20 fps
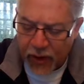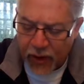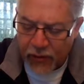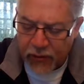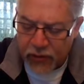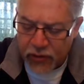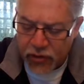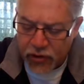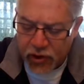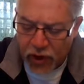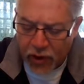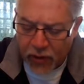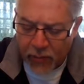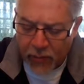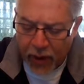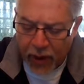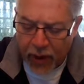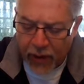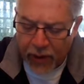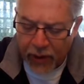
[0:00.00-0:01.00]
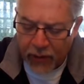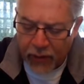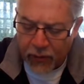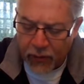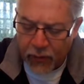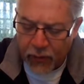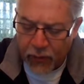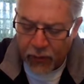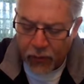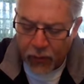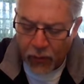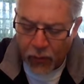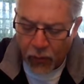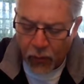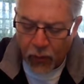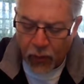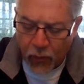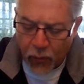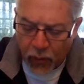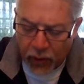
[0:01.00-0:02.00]
others Jeremiah
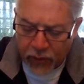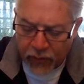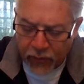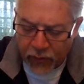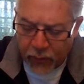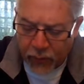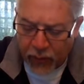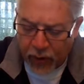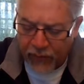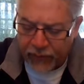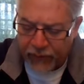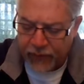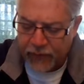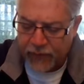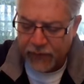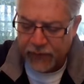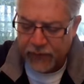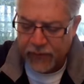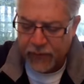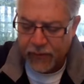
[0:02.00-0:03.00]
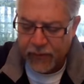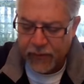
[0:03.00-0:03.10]
or one of the prophets.